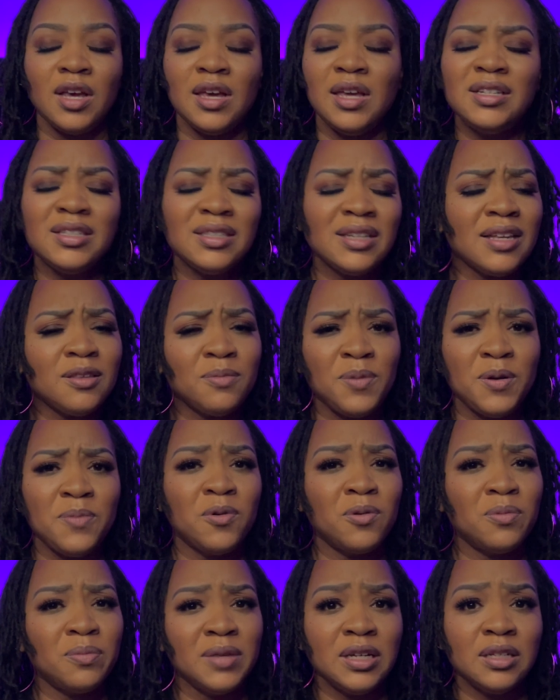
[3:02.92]
And it's not that
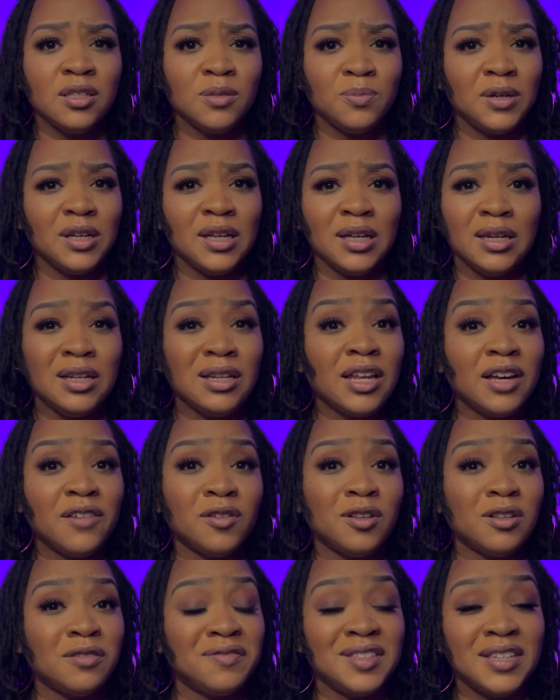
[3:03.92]
people mean to put any
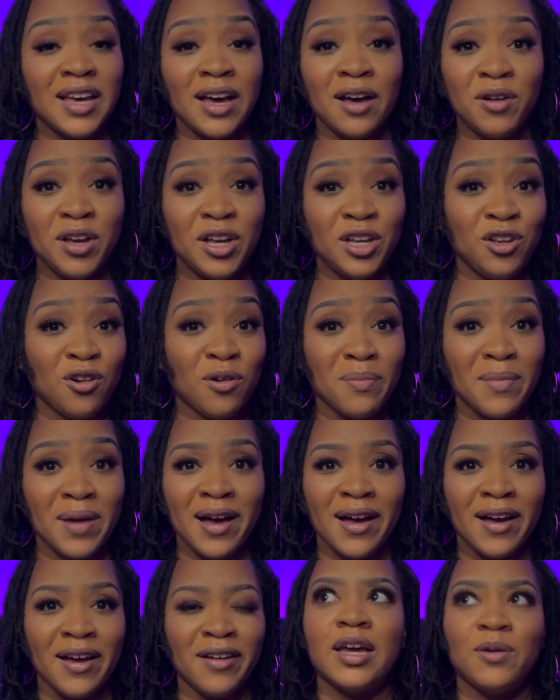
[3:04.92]
level of doubt in your
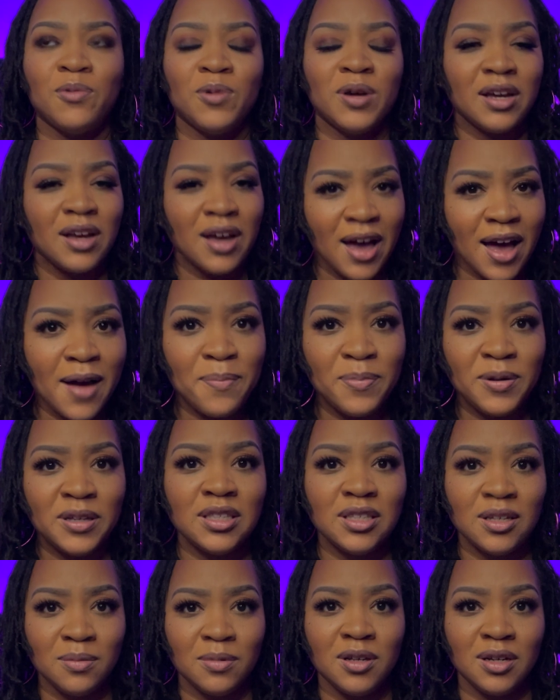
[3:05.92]
mind. When God puts
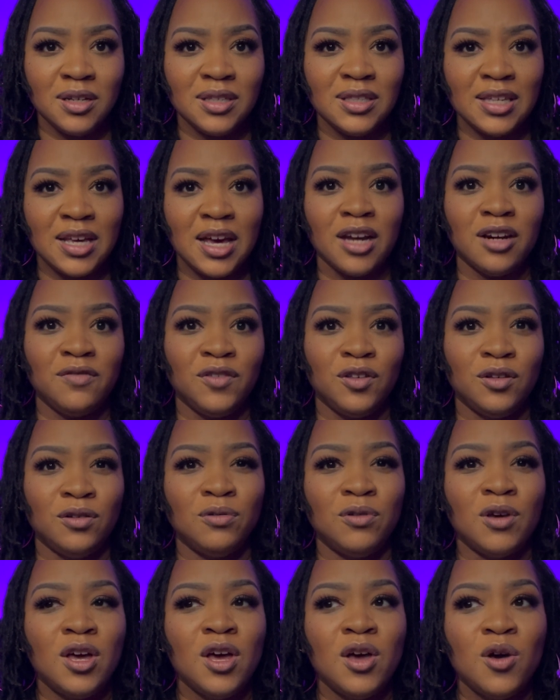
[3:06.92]
something inside of
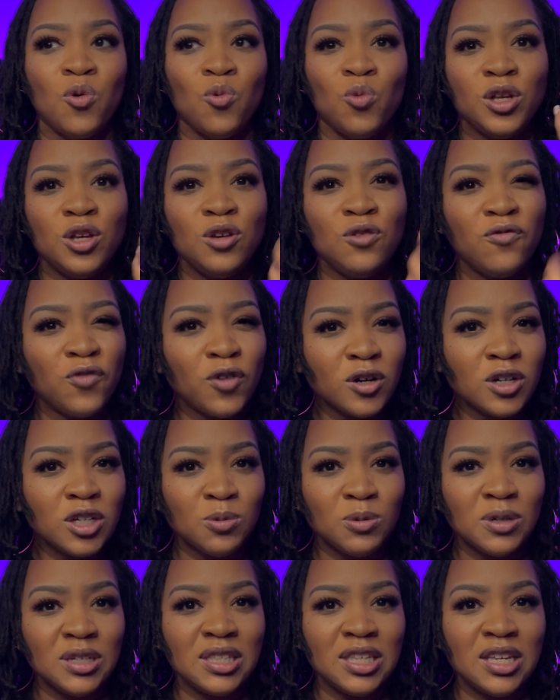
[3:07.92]
you, when you first
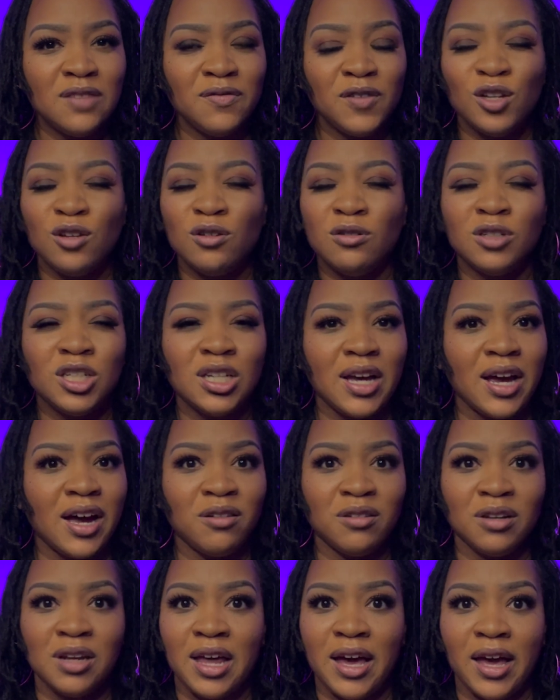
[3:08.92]
receive it, you're
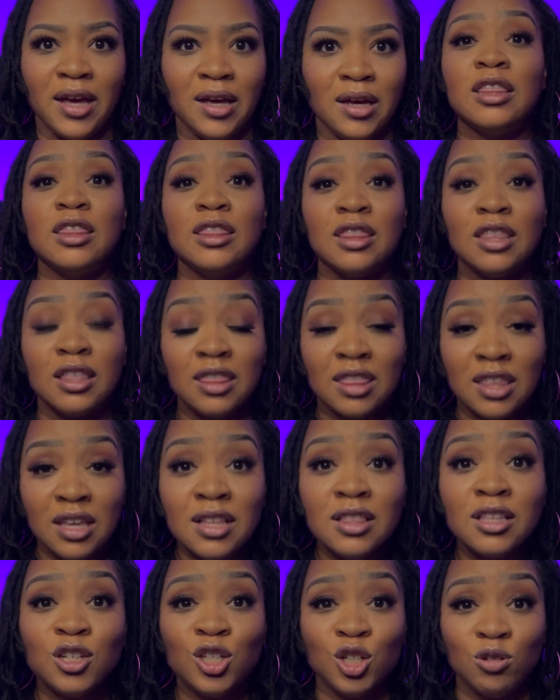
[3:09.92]
childlike. The
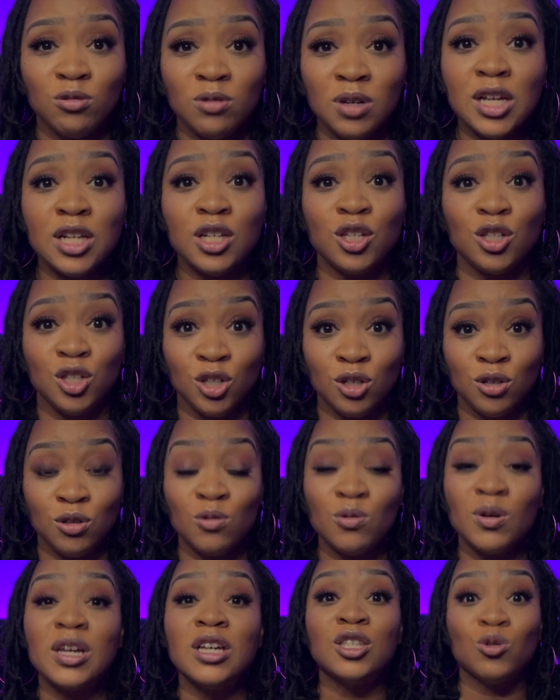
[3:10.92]
thing that you need to
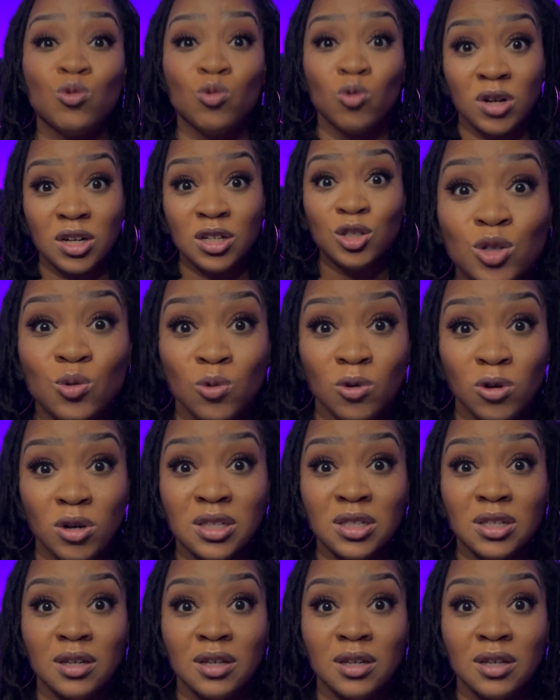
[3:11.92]
do is run towards